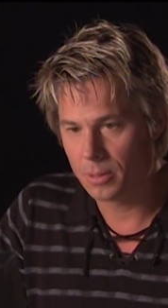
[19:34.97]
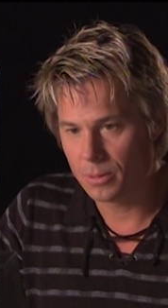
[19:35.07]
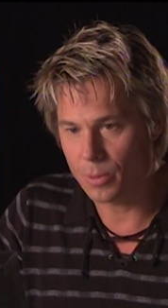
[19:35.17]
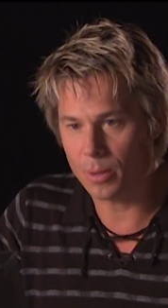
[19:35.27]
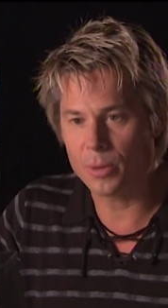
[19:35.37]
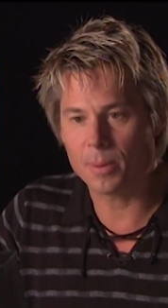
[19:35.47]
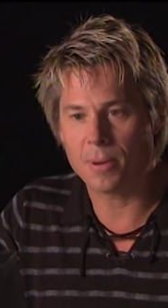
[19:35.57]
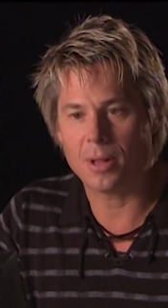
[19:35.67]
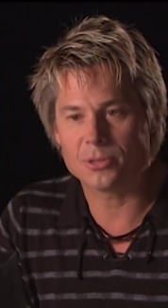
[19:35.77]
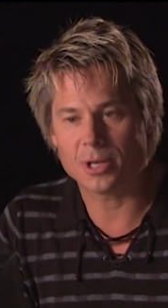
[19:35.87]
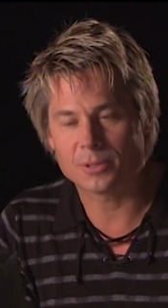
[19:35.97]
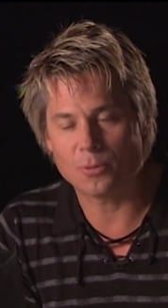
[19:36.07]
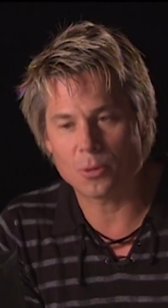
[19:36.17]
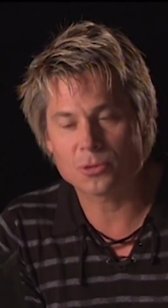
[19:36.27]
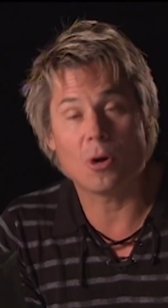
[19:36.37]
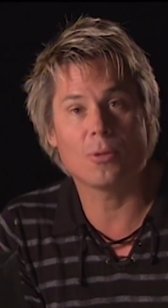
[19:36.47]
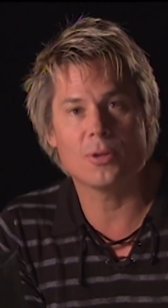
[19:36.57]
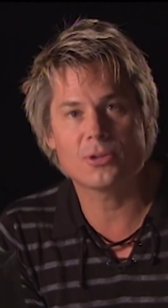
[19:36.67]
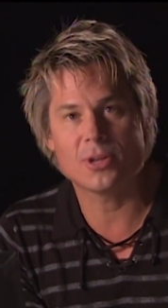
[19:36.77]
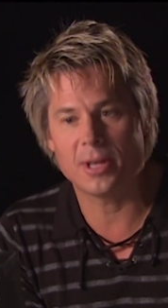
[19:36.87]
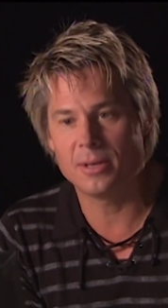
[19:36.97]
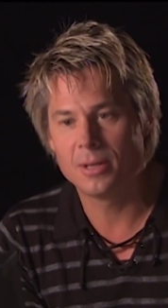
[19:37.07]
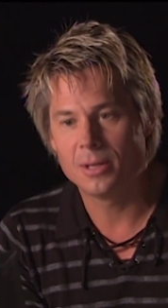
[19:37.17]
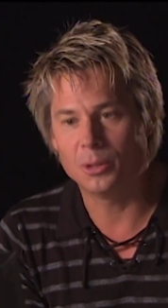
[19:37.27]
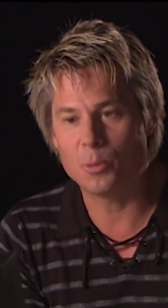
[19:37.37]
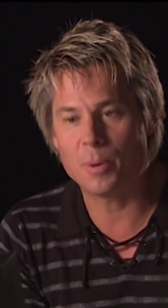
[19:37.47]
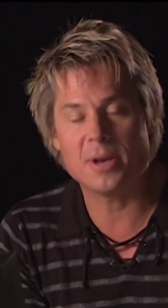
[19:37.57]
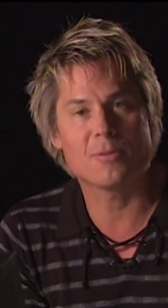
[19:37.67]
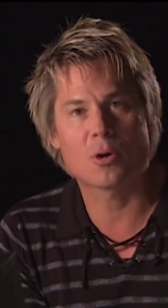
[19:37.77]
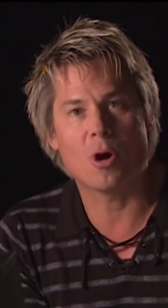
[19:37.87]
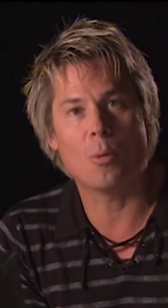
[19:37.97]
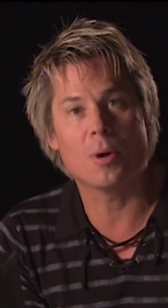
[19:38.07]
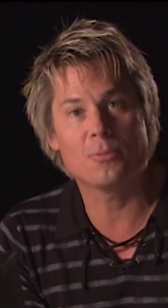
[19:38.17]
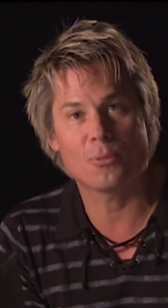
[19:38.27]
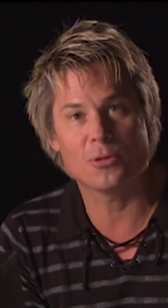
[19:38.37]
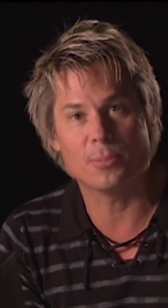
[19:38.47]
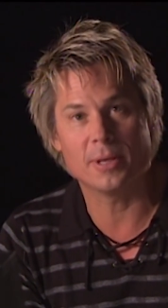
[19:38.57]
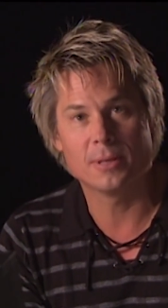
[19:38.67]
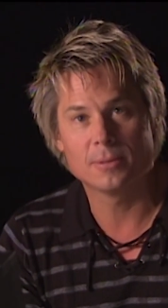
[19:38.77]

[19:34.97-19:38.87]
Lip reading: Well, we apologize, folks. All this and Lupe never caught one frisbee.